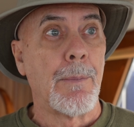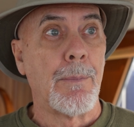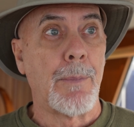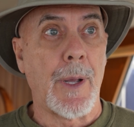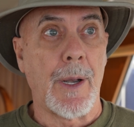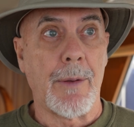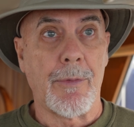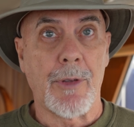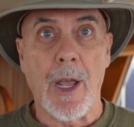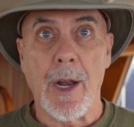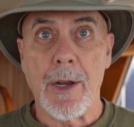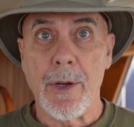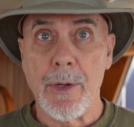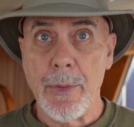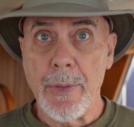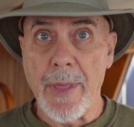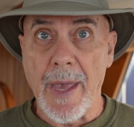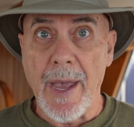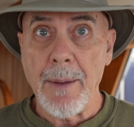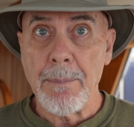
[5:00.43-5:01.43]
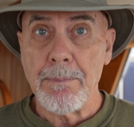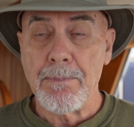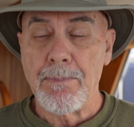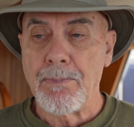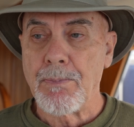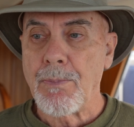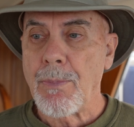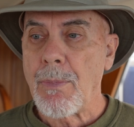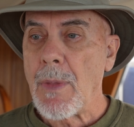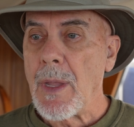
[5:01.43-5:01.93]
but I've got to do that.
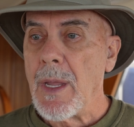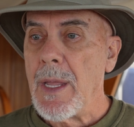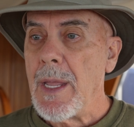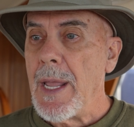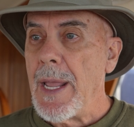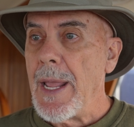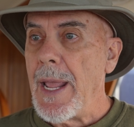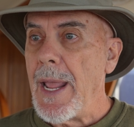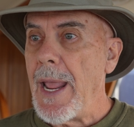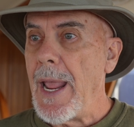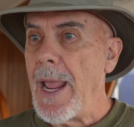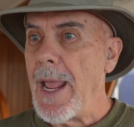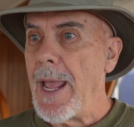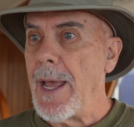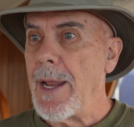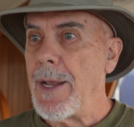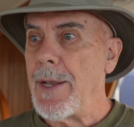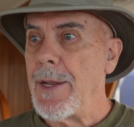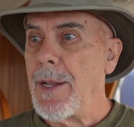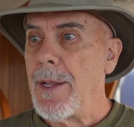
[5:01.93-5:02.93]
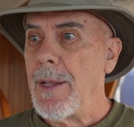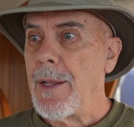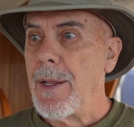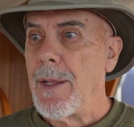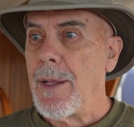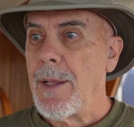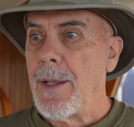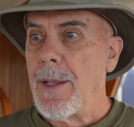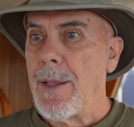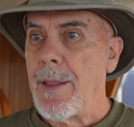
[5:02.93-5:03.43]
And
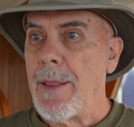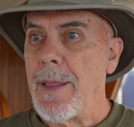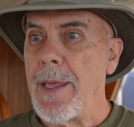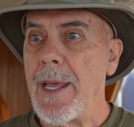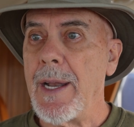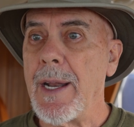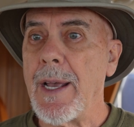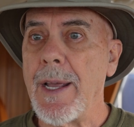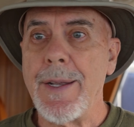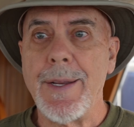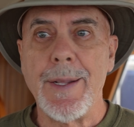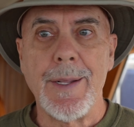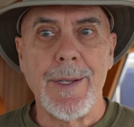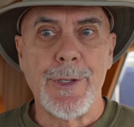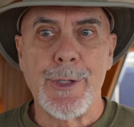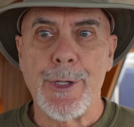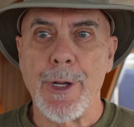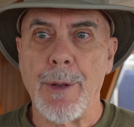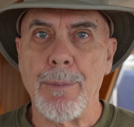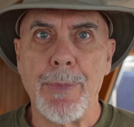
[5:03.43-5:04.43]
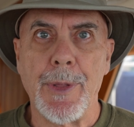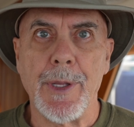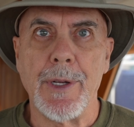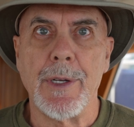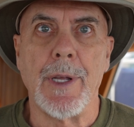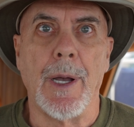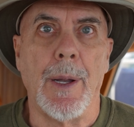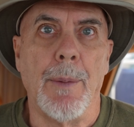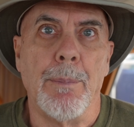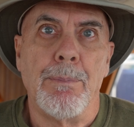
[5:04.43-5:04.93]
then I did something
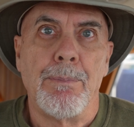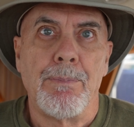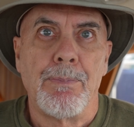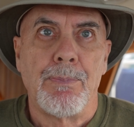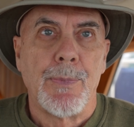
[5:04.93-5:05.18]
dumb.